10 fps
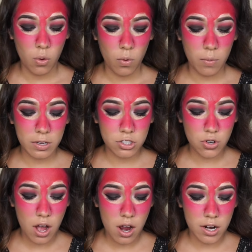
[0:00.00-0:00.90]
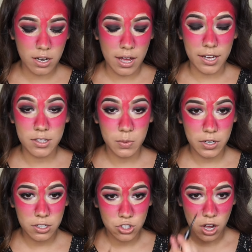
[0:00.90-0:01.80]
When we draw our lines,
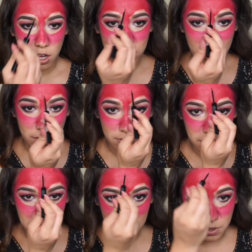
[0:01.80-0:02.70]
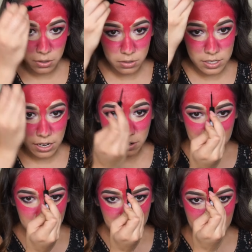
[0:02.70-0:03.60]
we're gonna draw starting from the middle down.